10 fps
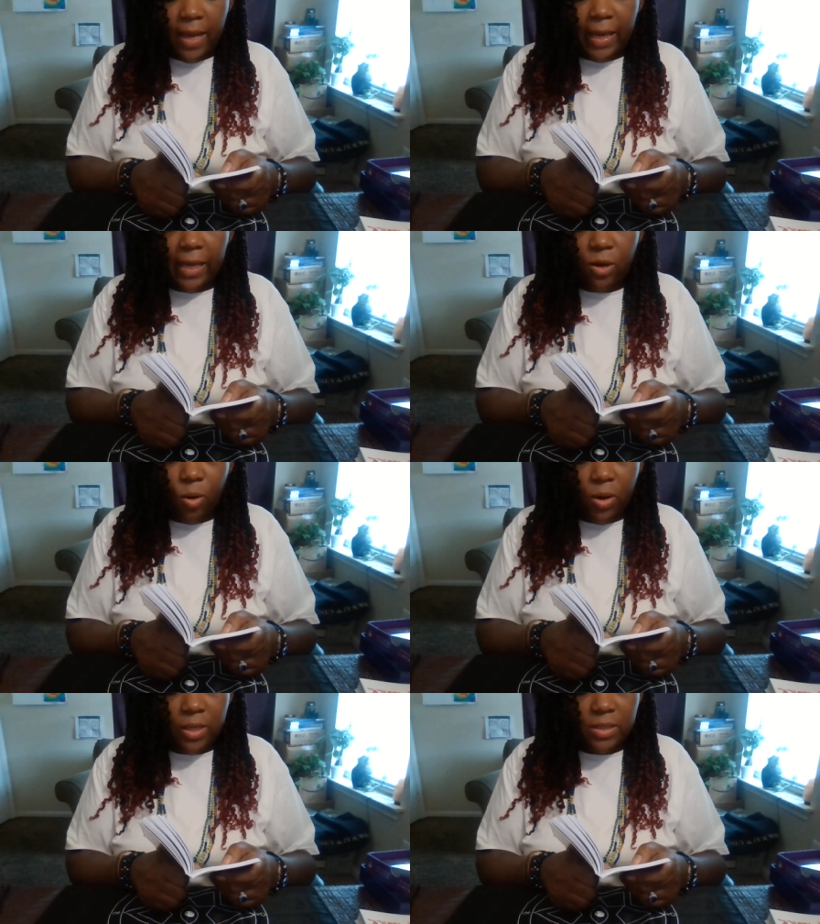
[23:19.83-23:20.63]
In
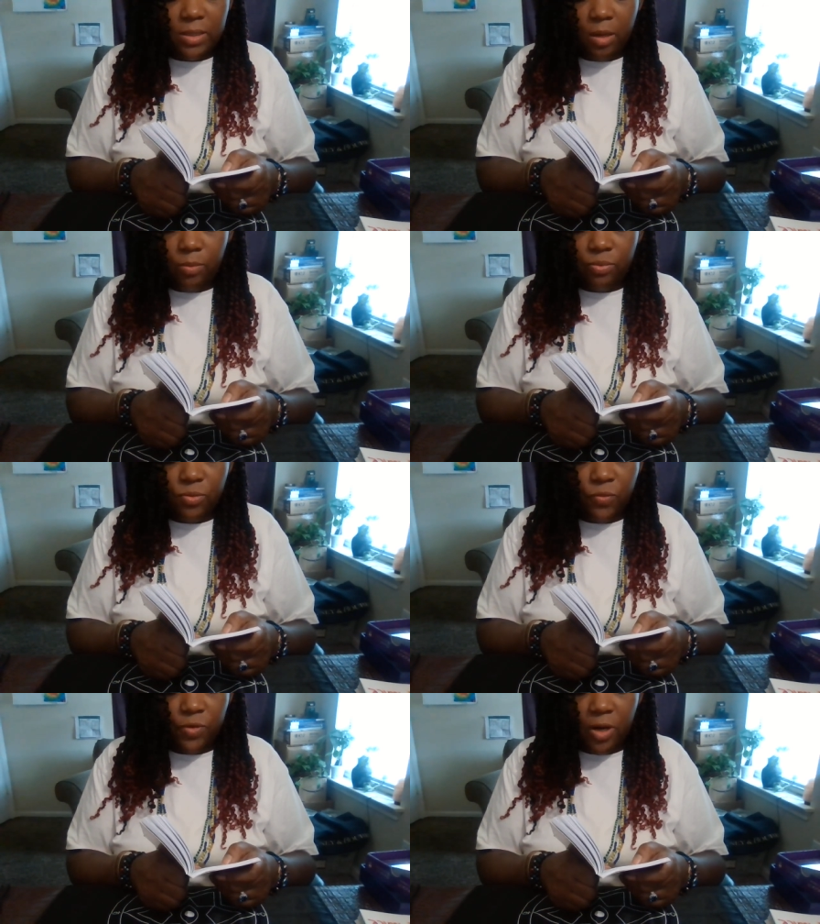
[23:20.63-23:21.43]
order to
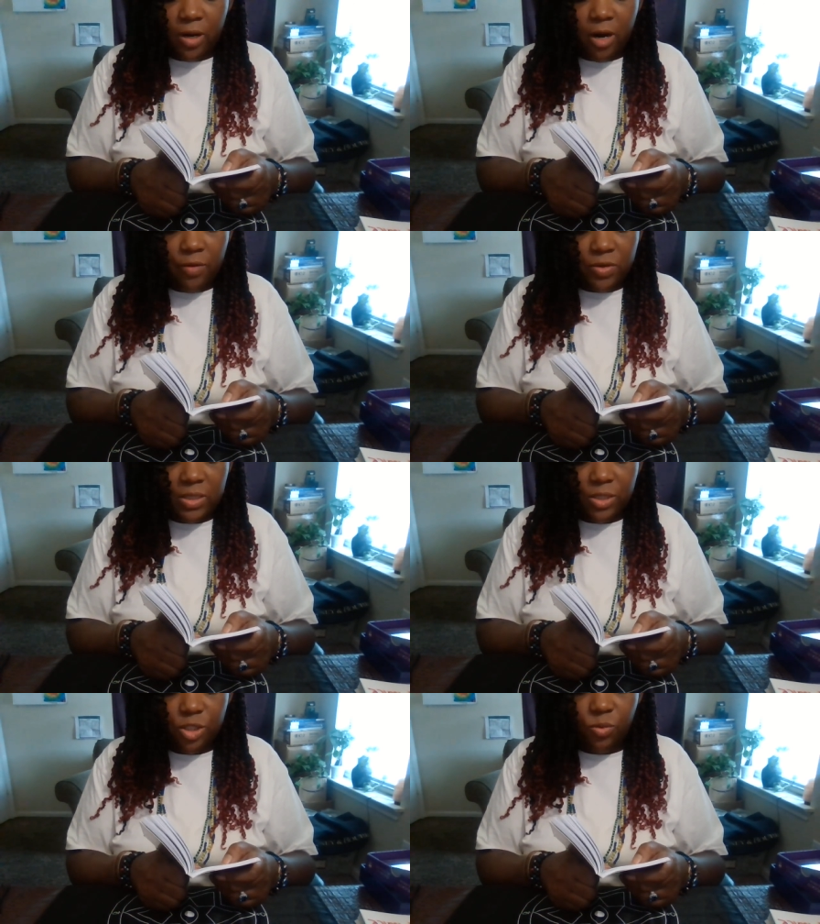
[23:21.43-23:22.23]
improve your current
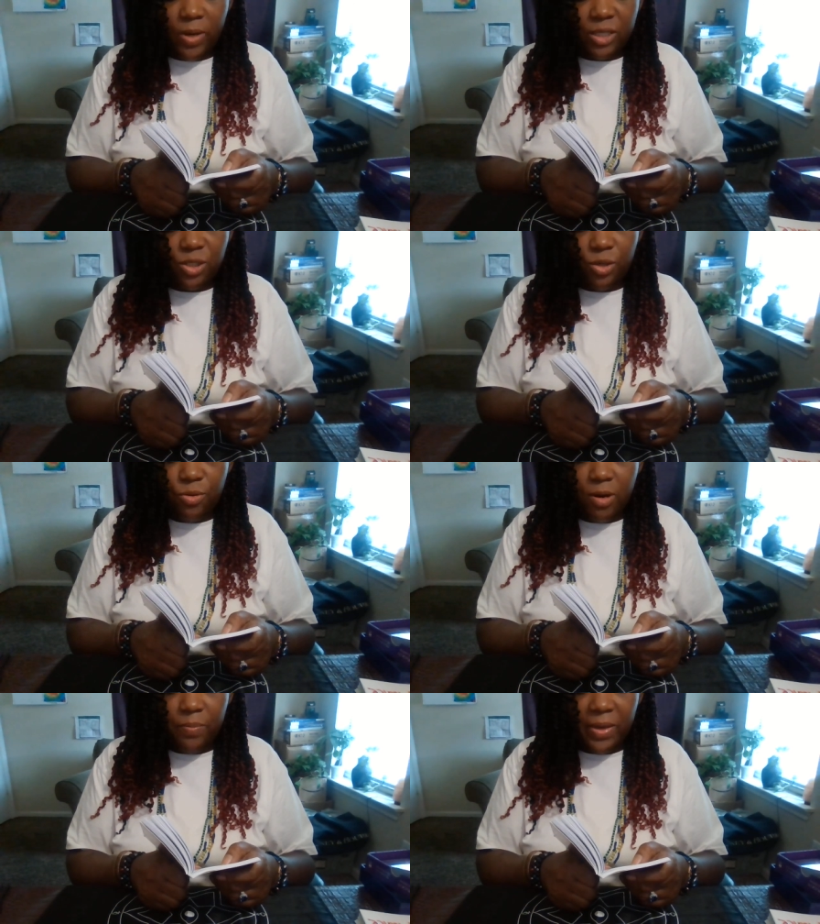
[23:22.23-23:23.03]
situation,
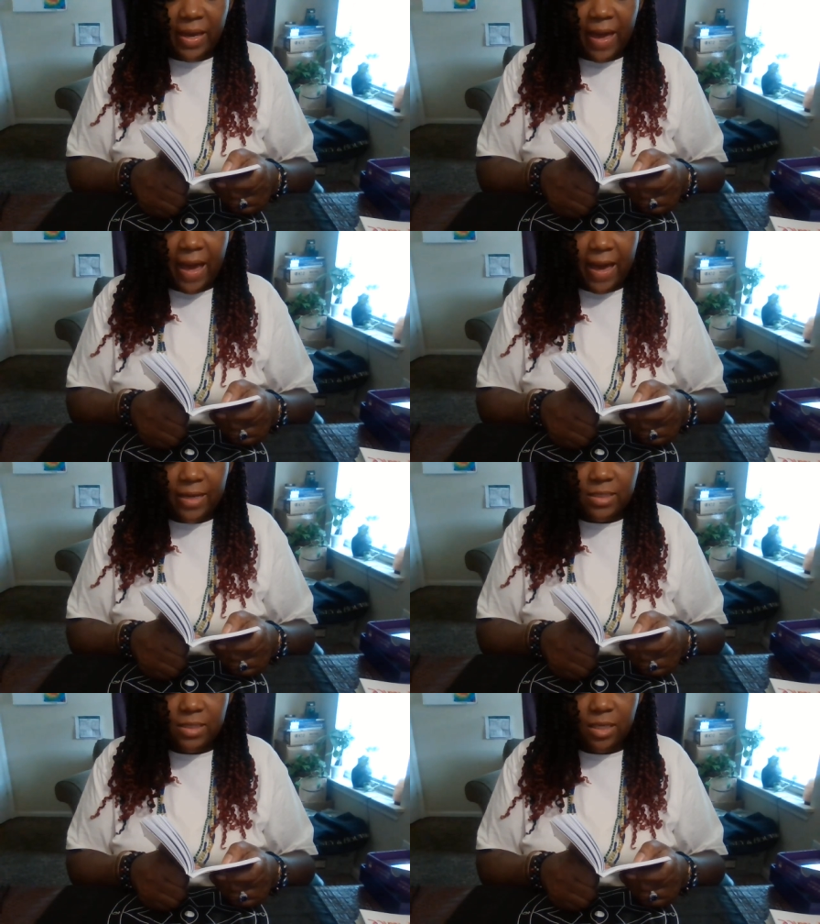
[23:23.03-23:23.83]
you are being
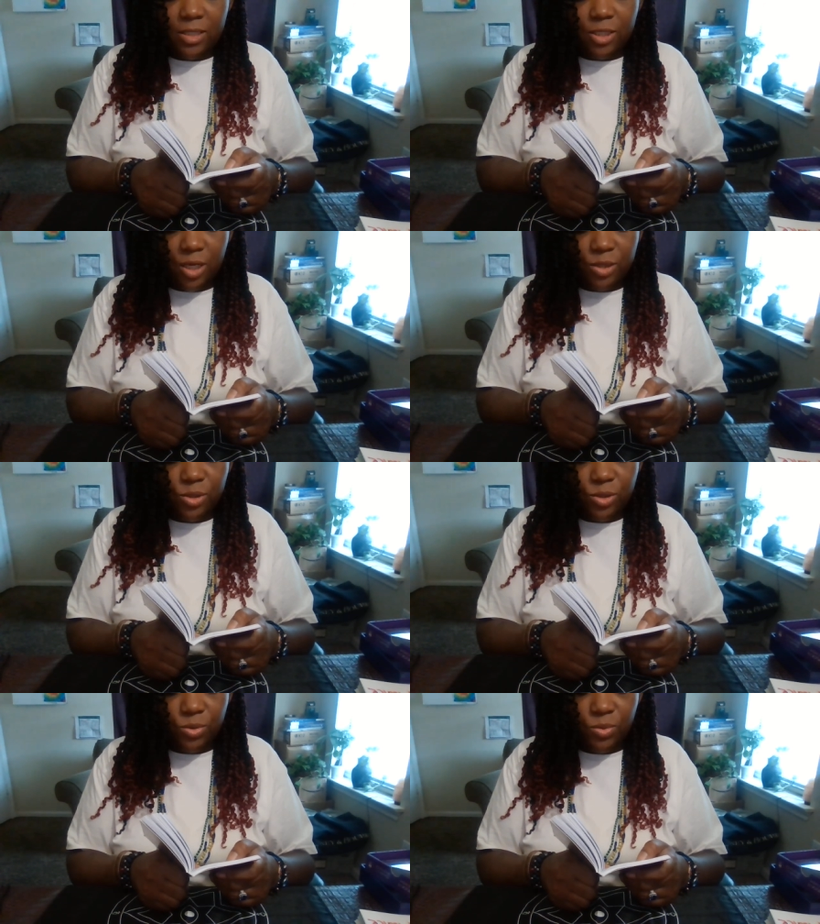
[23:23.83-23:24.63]
asked to
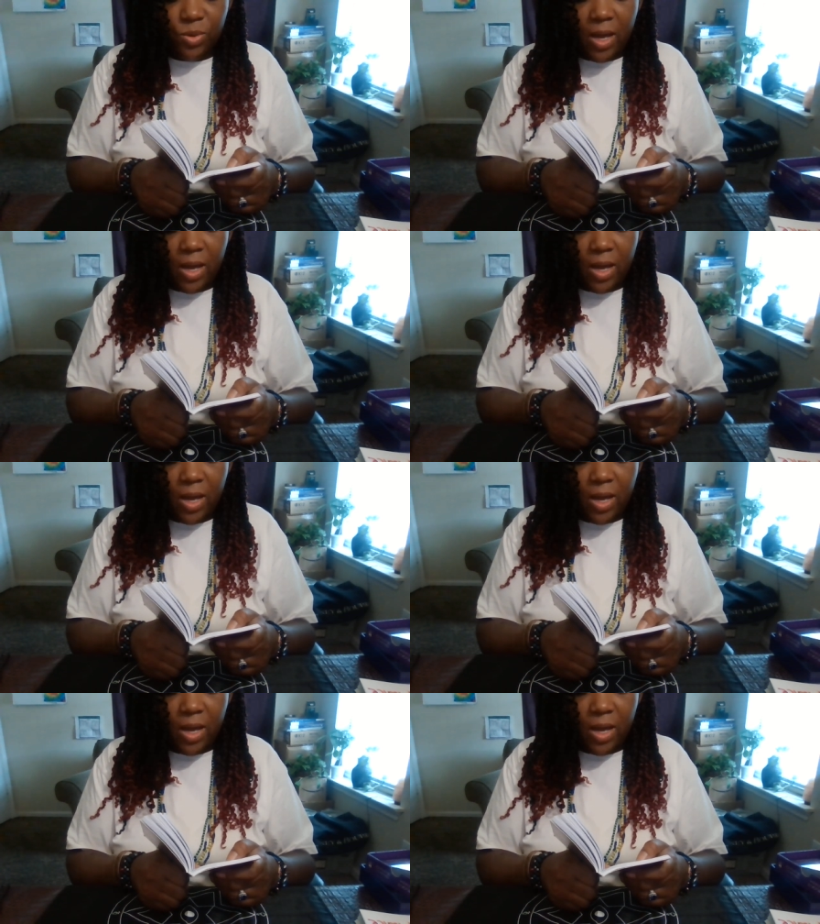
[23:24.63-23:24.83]
adjust to